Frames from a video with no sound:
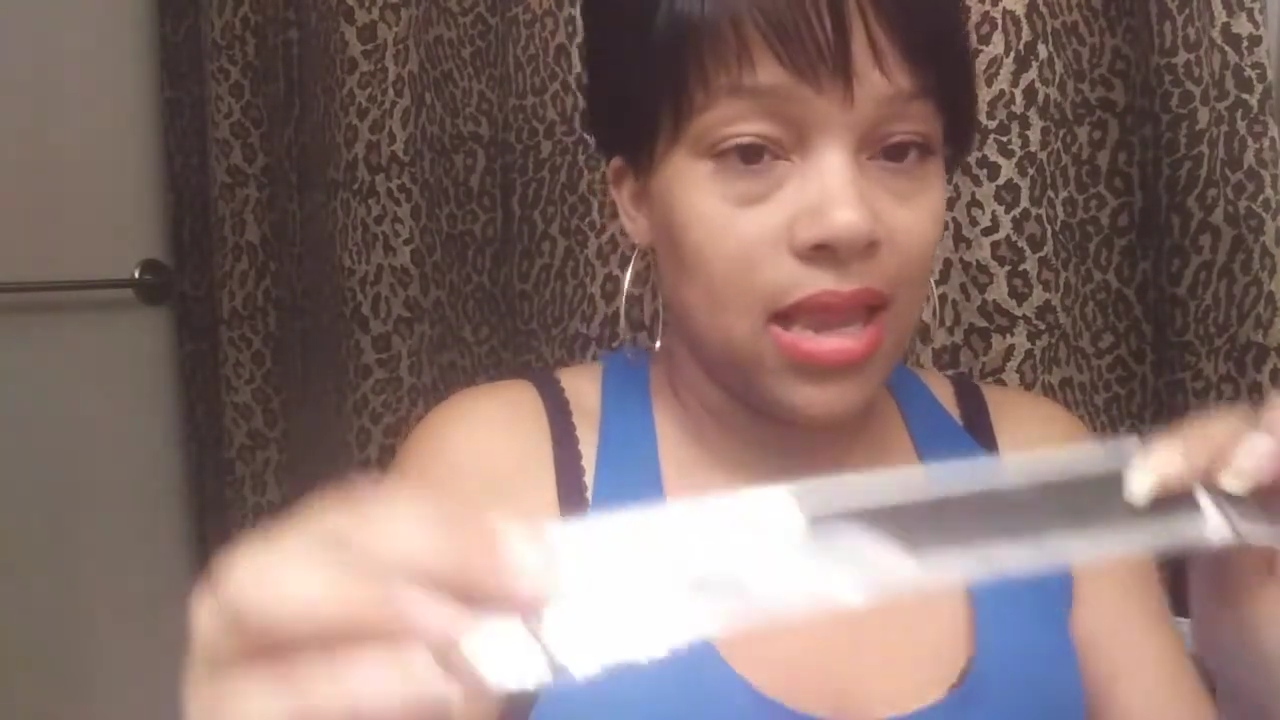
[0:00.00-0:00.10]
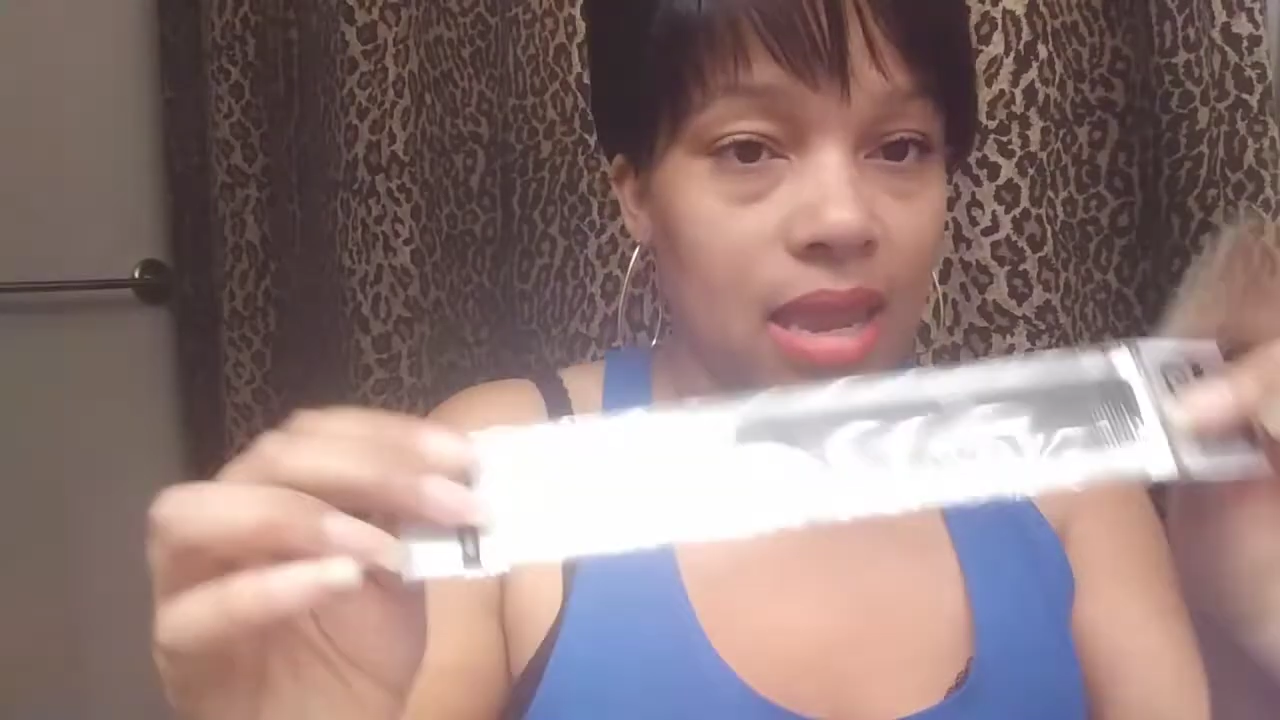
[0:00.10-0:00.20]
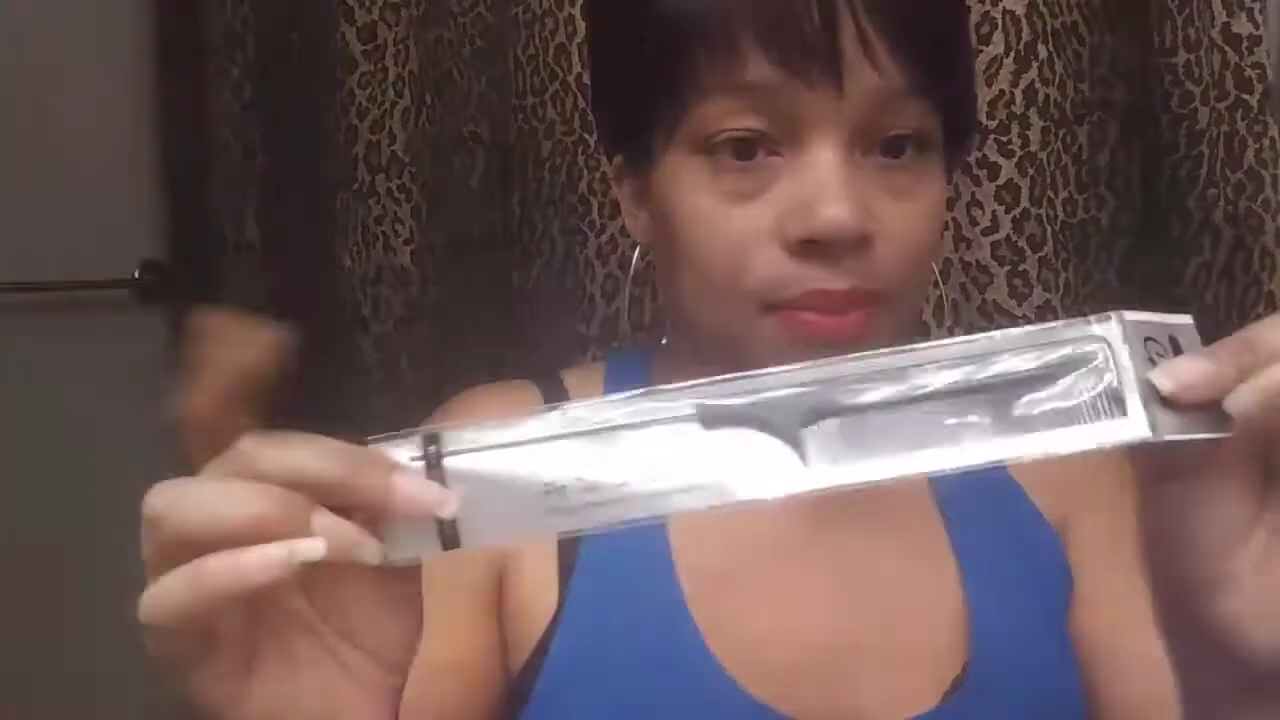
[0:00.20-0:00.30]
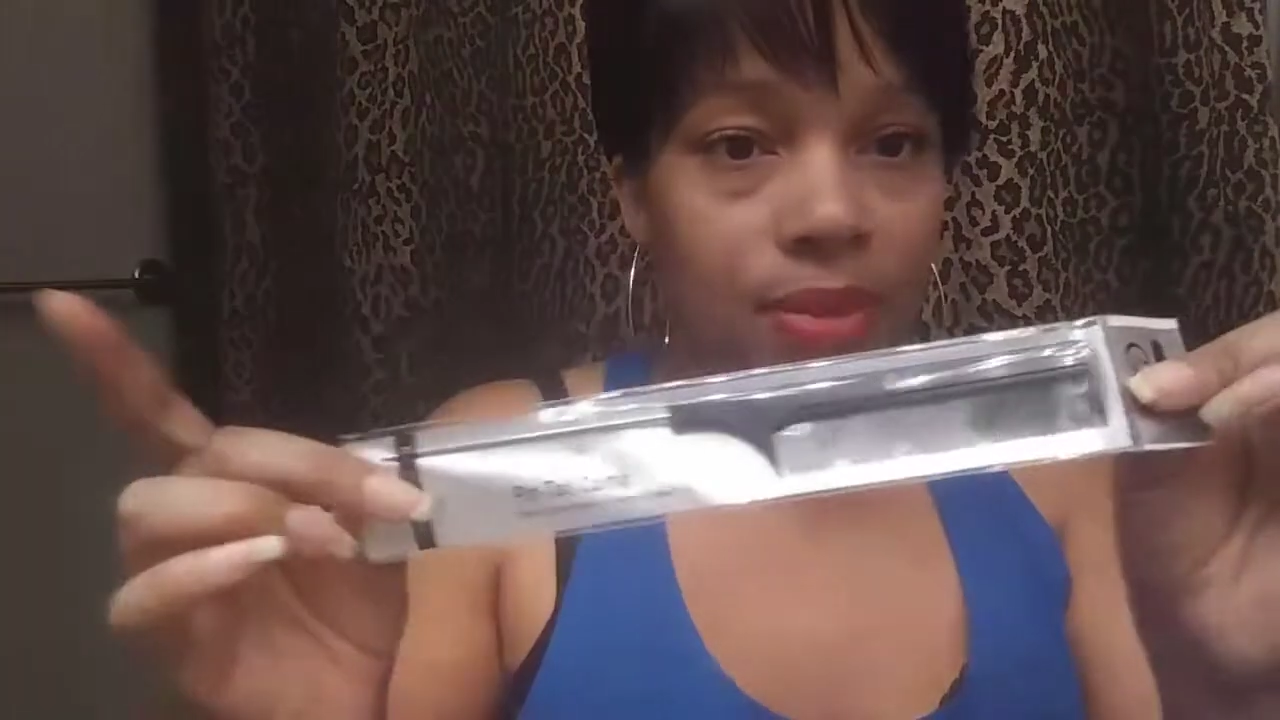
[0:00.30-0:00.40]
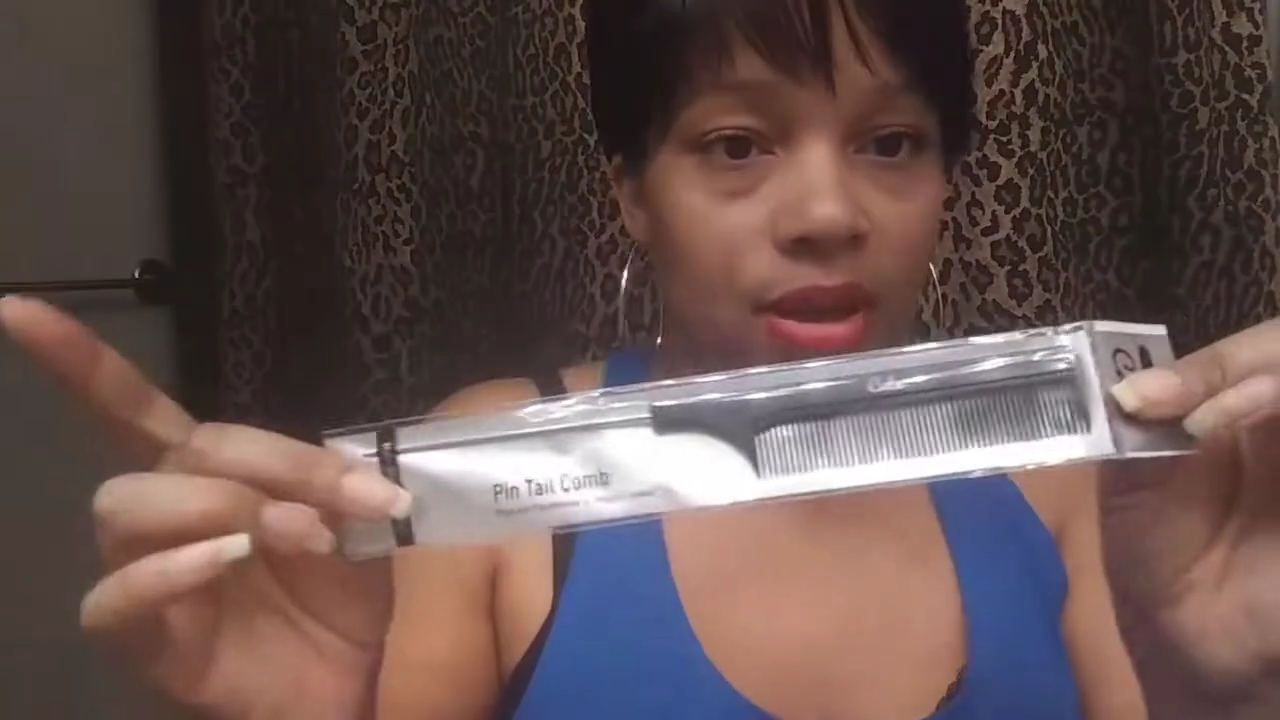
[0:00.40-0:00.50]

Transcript: get